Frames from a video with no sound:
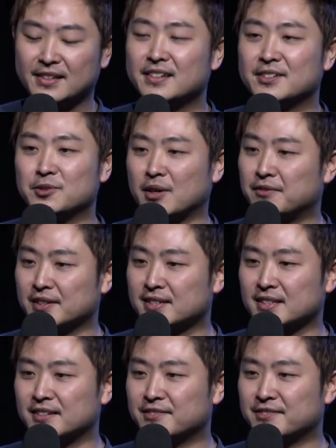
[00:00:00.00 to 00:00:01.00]
to our first
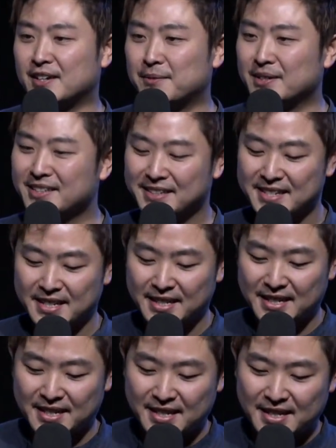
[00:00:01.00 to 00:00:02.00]
love. Amen.
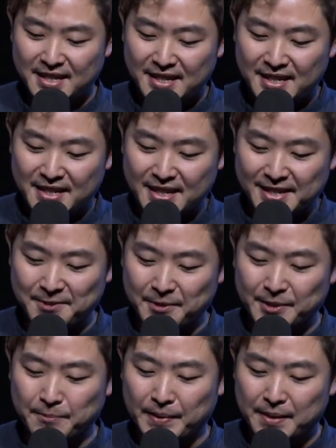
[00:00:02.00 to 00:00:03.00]
You know, when
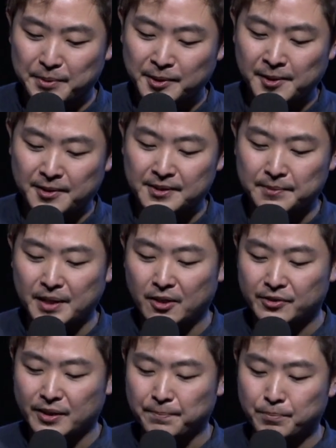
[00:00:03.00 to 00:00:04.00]
the Bible talks
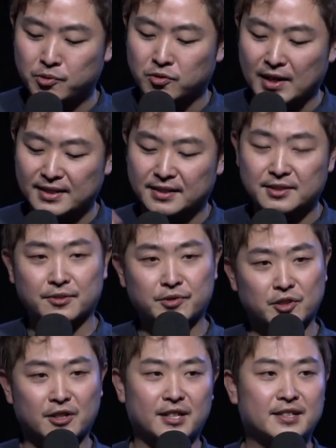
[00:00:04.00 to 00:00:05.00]
about the presence of
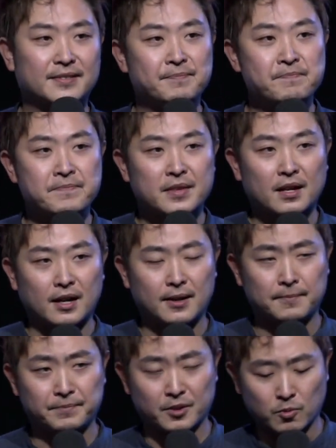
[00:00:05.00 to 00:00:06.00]
God,
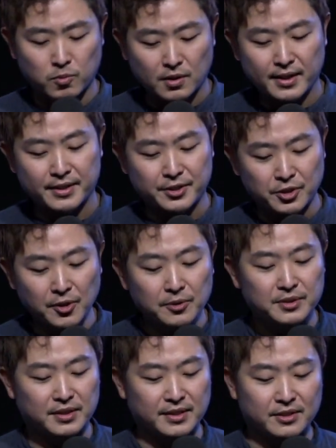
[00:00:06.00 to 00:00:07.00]
the word
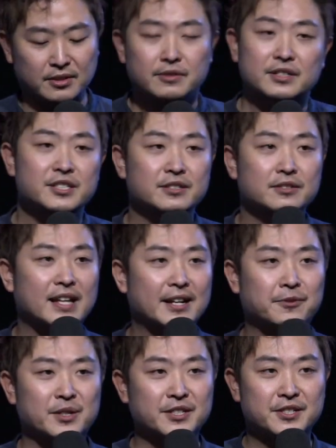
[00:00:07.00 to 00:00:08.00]
used in the original
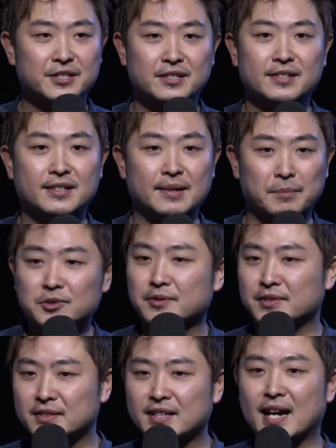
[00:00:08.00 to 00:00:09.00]
language, most of
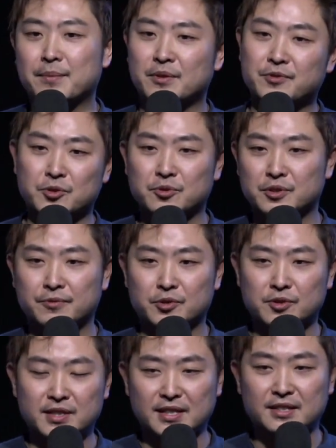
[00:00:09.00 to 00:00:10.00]
the time, if you
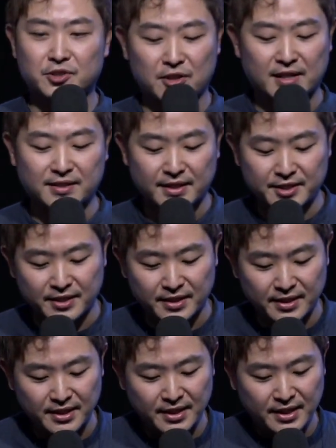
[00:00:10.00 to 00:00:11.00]
see the
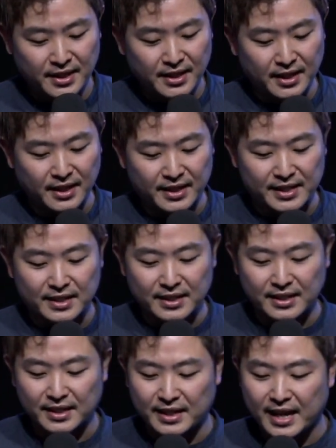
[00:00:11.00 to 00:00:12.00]
translation,
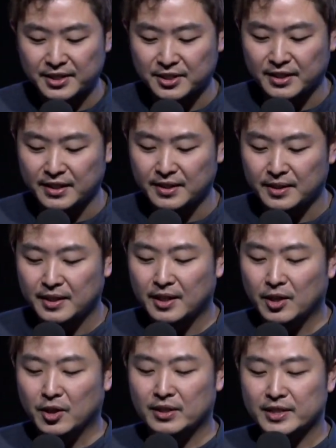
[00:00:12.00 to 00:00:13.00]
it actually
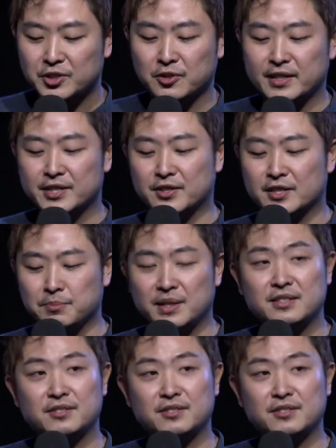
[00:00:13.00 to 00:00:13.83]
literally just means